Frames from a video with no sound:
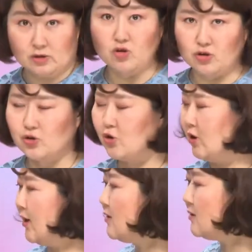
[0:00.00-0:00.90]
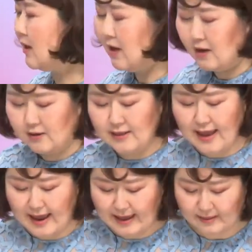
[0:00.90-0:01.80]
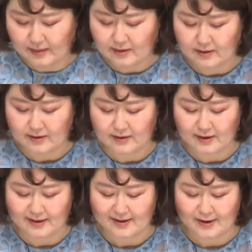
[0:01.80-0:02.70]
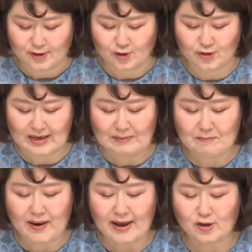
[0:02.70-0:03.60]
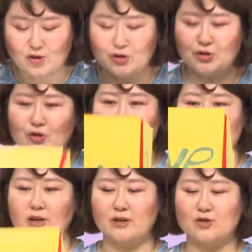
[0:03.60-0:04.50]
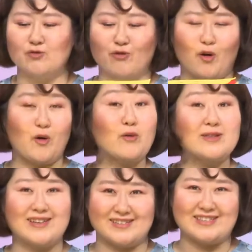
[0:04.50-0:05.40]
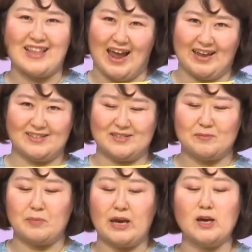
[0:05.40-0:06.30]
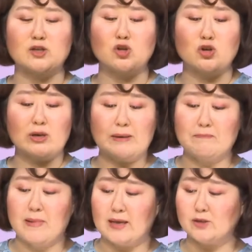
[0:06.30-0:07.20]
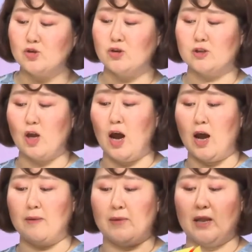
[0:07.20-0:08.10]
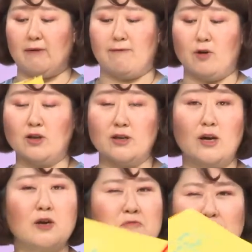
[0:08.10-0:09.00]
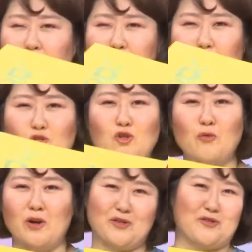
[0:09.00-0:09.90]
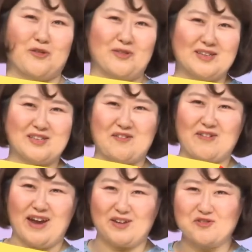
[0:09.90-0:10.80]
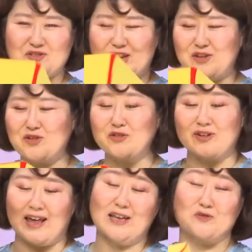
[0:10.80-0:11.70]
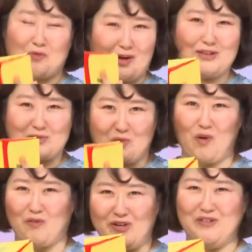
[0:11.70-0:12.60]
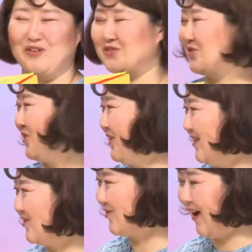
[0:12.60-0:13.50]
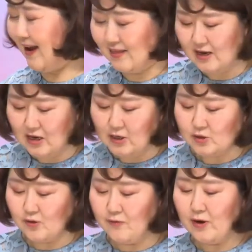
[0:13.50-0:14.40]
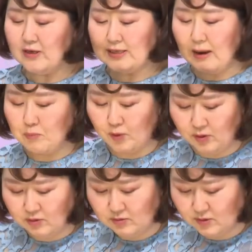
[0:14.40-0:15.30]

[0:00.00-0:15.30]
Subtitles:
your students. Then you invite your students roll this dice because you invest your time and effort, so you don't want to throw this away. You can utilize once more with your students, right? So for example,